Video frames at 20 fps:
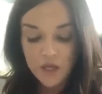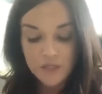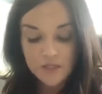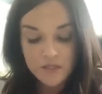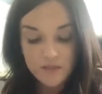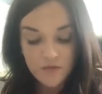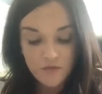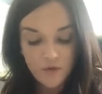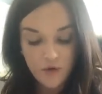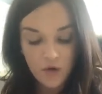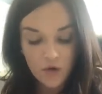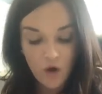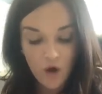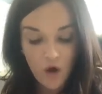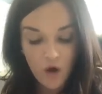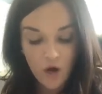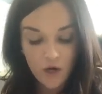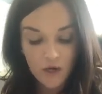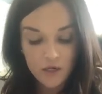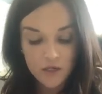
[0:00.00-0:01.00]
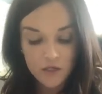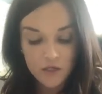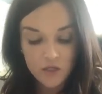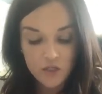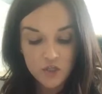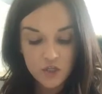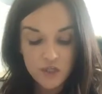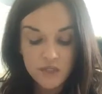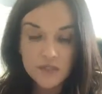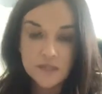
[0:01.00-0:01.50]
severe heart
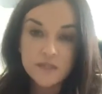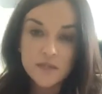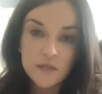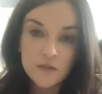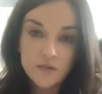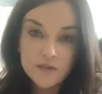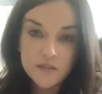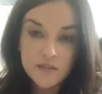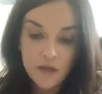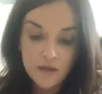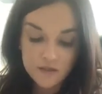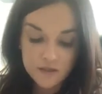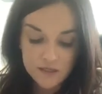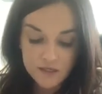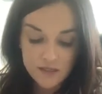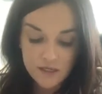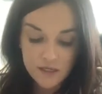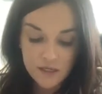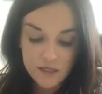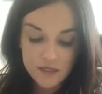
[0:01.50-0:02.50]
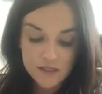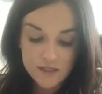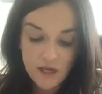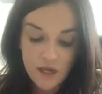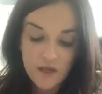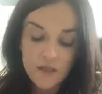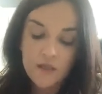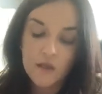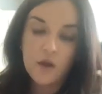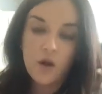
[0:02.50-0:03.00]
condition, sickle cell disease,
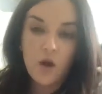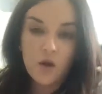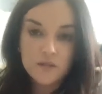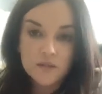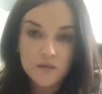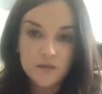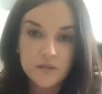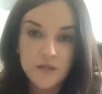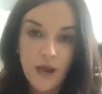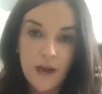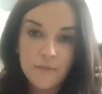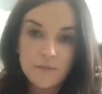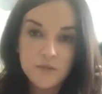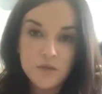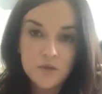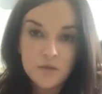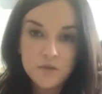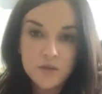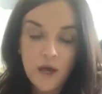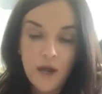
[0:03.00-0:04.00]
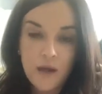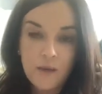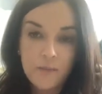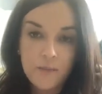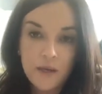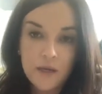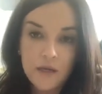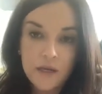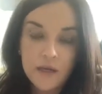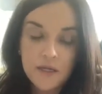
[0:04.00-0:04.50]
and then also type 2
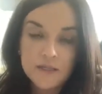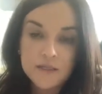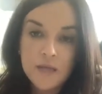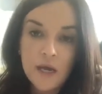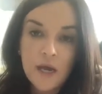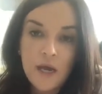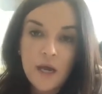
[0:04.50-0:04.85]
diabetes